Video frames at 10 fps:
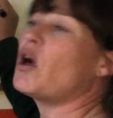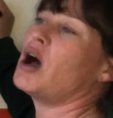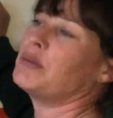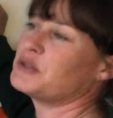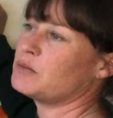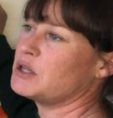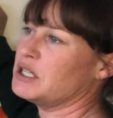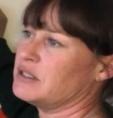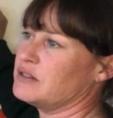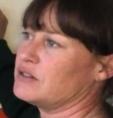
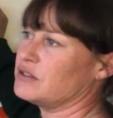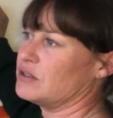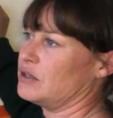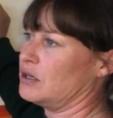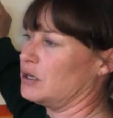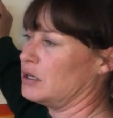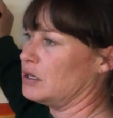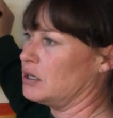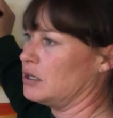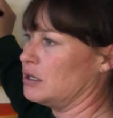optimist,
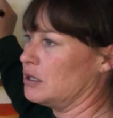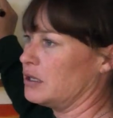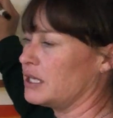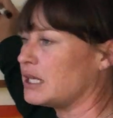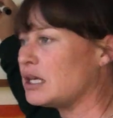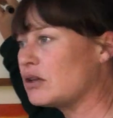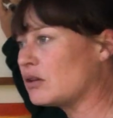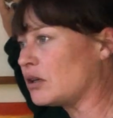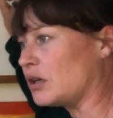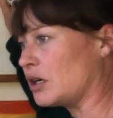the
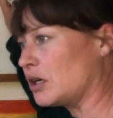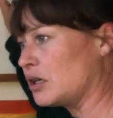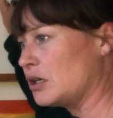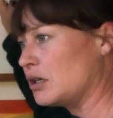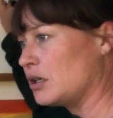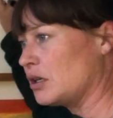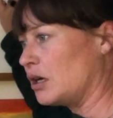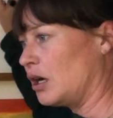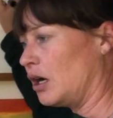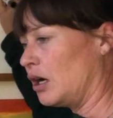healer,
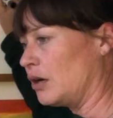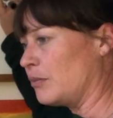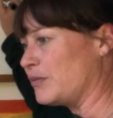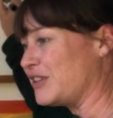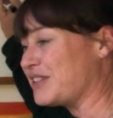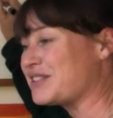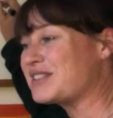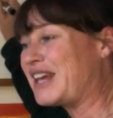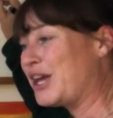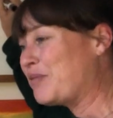the
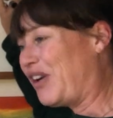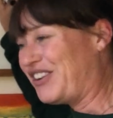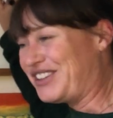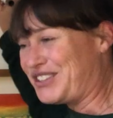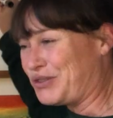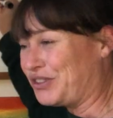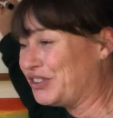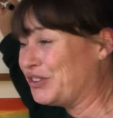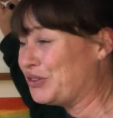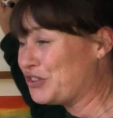escape artist or
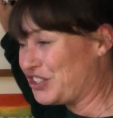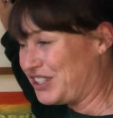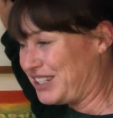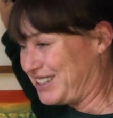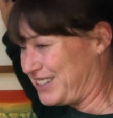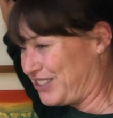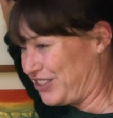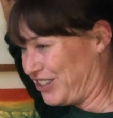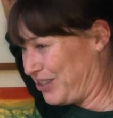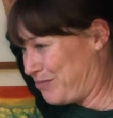illusionist
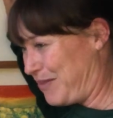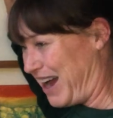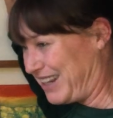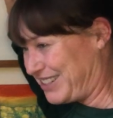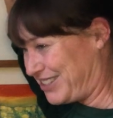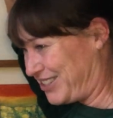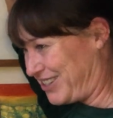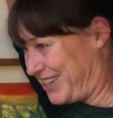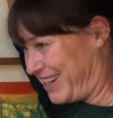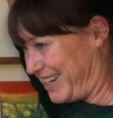or
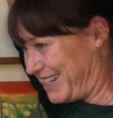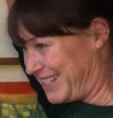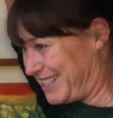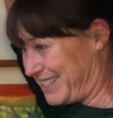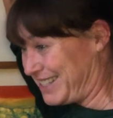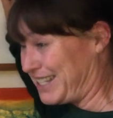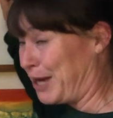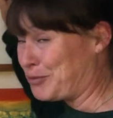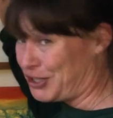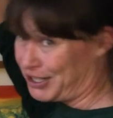master at
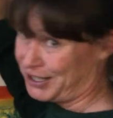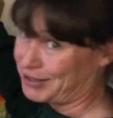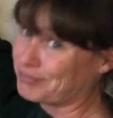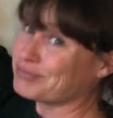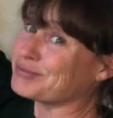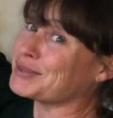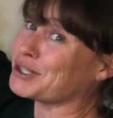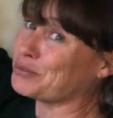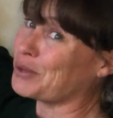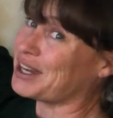deception
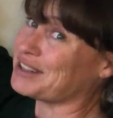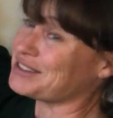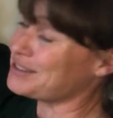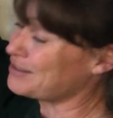in ways.